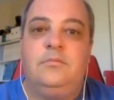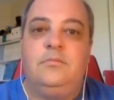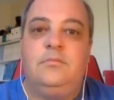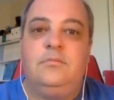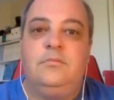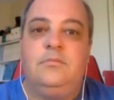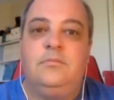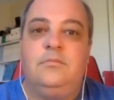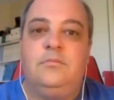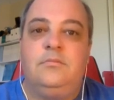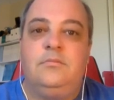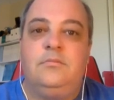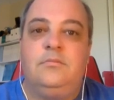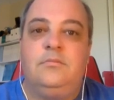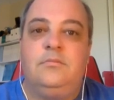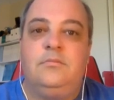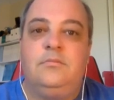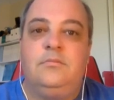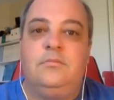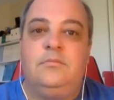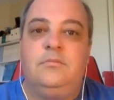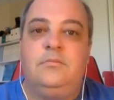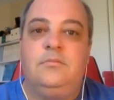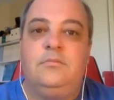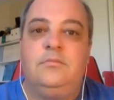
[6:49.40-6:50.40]

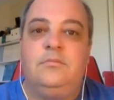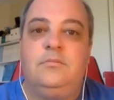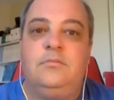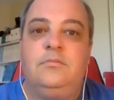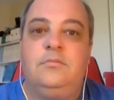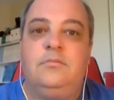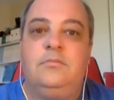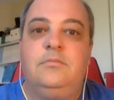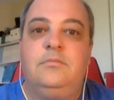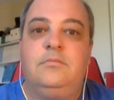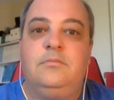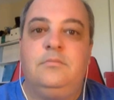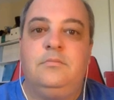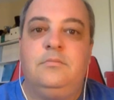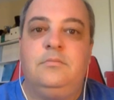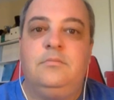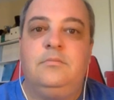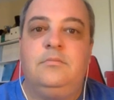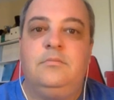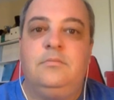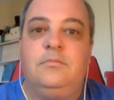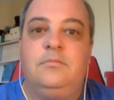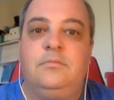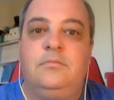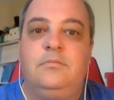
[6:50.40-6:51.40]

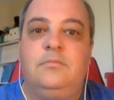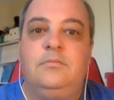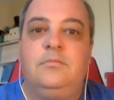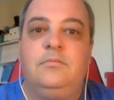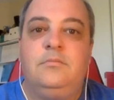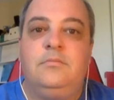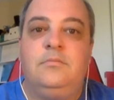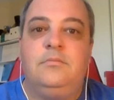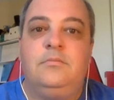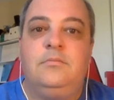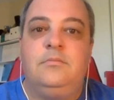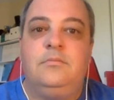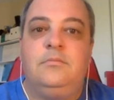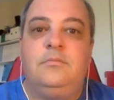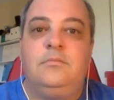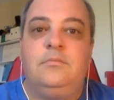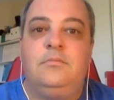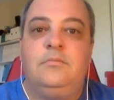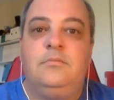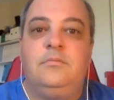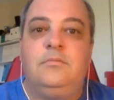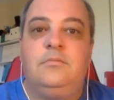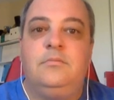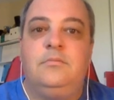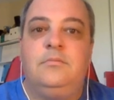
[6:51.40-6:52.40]

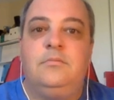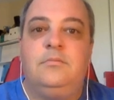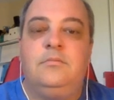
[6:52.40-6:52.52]
(not speaking)